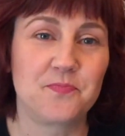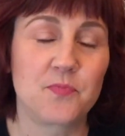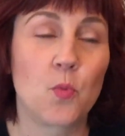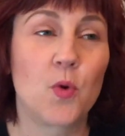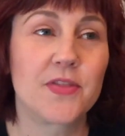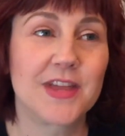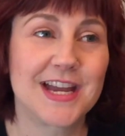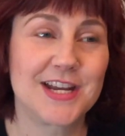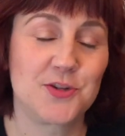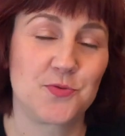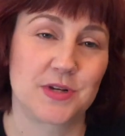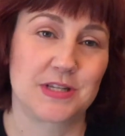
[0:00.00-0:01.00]
one thing I
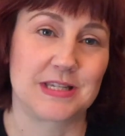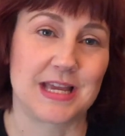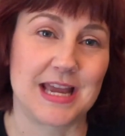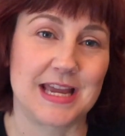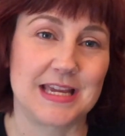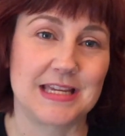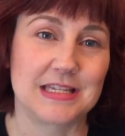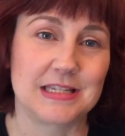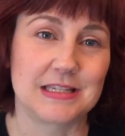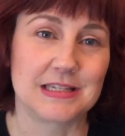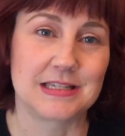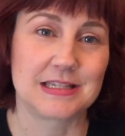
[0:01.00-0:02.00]
do want to say
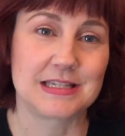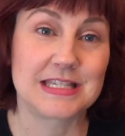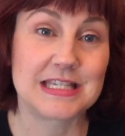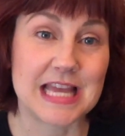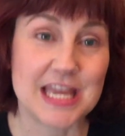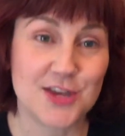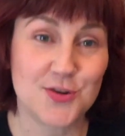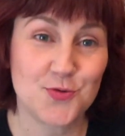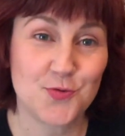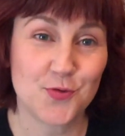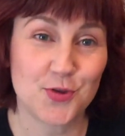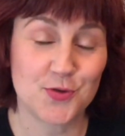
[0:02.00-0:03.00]
is thank you
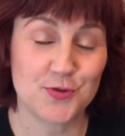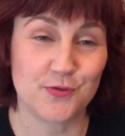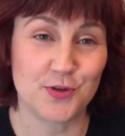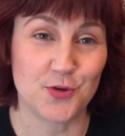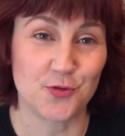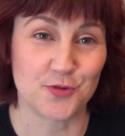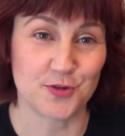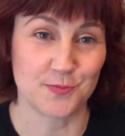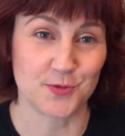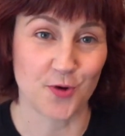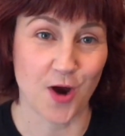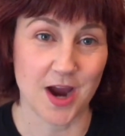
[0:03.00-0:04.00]
for those of you who have
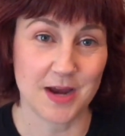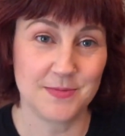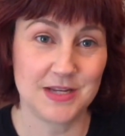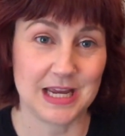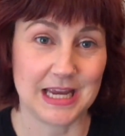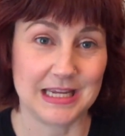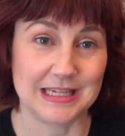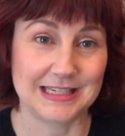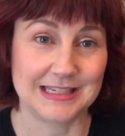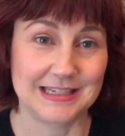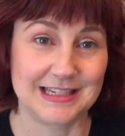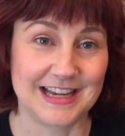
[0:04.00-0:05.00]
subscribed
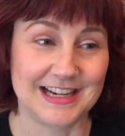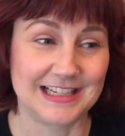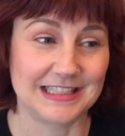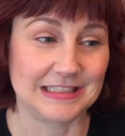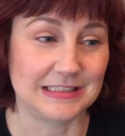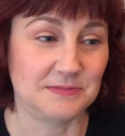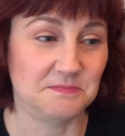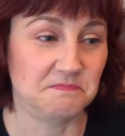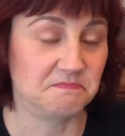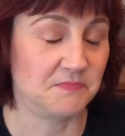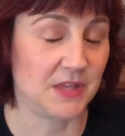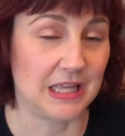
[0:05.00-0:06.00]
and
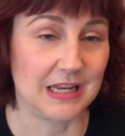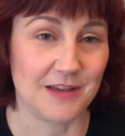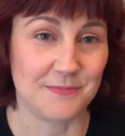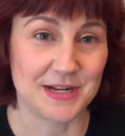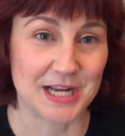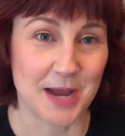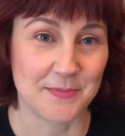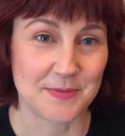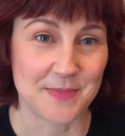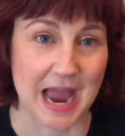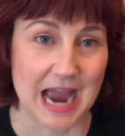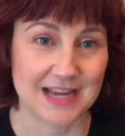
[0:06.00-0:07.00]
that have been coming
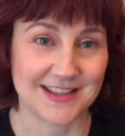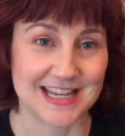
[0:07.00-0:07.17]
back.